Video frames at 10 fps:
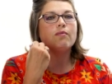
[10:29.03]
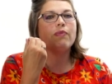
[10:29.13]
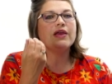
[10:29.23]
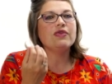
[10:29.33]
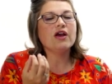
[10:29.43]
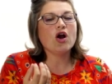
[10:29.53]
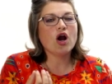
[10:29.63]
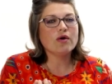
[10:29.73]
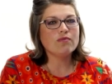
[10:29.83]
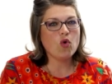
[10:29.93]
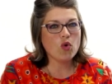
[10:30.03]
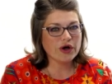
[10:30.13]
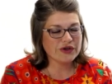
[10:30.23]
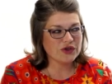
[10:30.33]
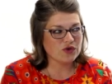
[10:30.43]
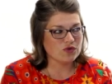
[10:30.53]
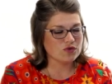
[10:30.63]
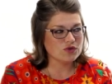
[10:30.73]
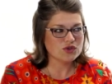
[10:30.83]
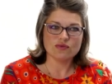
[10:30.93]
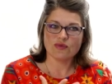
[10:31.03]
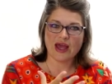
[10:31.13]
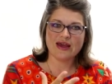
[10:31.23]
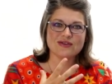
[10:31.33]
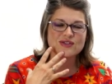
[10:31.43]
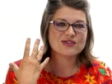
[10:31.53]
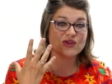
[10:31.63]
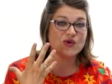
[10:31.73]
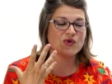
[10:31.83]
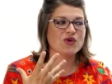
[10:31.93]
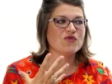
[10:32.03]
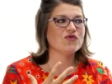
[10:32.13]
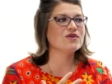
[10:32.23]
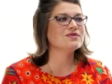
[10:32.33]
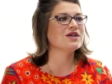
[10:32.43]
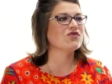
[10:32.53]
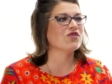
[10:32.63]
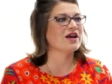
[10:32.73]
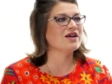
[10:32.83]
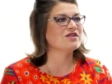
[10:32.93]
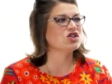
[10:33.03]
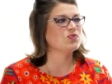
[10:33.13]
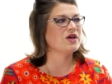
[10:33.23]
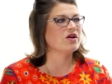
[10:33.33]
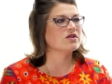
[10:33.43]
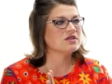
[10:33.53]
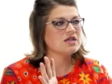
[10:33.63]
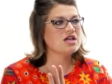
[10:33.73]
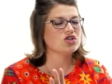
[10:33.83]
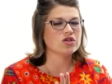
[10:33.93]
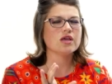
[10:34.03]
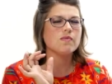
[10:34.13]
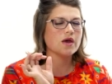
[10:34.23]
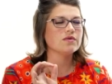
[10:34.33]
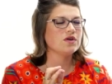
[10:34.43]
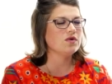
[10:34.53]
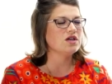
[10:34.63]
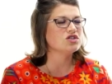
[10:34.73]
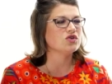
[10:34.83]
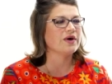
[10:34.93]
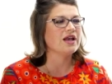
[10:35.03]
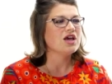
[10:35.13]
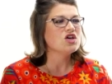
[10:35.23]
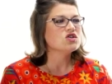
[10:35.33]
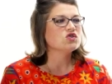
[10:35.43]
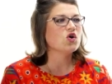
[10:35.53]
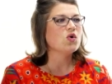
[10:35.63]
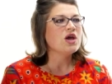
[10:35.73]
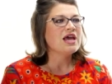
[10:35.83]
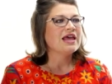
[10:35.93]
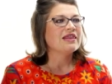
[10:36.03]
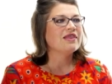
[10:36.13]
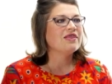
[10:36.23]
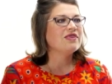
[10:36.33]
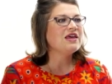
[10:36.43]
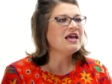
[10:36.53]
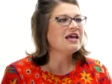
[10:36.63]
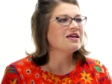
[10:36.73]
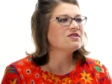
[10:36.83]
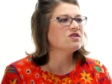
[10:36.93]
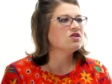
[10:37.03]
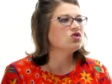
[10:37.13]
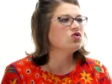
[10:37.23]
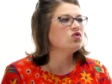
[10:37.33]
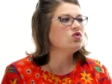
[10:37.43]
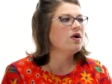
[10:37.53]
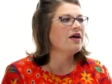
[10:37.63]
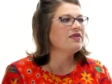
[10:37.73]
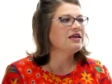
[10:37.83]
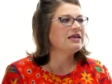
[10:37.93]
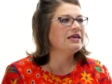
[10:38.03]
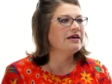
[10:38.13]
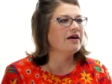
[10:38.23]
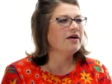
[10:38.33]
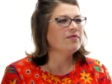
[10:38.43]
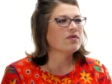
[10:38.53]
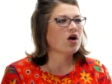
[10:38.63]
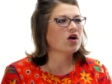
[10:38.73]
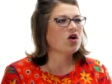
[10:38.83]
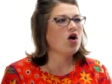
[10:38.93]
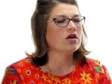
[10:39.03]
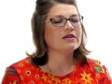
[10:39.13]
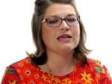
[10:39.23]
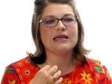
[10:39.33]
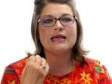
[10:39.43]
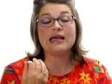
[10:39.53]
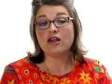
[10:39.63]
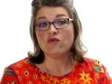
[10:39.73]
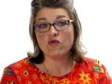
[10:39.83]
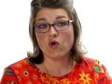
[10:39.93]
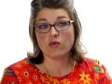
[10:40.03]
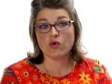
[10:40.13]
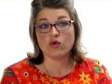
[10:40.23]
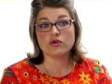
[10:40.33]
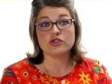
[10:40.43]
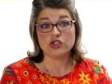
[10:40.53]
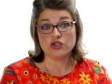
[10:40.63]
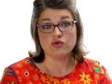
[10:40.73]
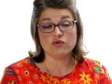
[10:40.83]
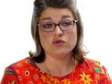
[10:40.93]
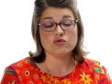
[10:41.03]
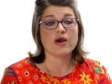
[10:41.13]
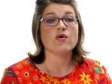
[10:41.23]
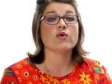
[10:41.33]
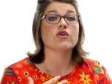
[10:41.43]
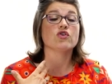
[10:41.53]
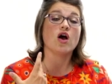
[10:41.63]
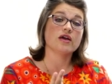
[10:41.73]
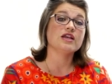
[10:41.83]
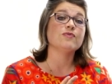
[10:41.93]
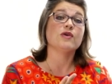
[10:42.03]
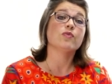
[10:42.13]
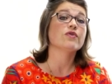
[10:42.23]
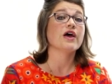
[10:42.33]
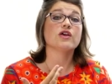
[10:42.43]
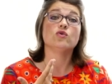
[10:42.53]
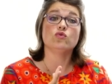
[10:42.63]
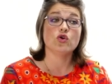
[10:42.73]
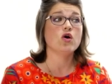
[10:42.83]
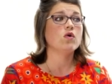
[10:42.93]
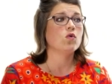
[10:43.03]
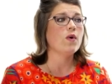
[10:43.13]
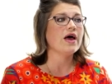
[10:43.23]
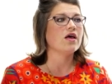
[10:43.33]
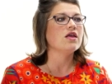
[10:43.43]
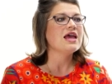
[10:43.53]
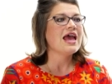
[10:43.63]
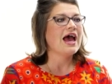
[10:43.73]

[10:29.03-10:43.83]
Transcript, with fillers: But there are more yous, okay? This is a little confusing for English speakers initially, but you can do it. So these, the du and the ia, are called the informal yous, right? When you're talking to people that you know well.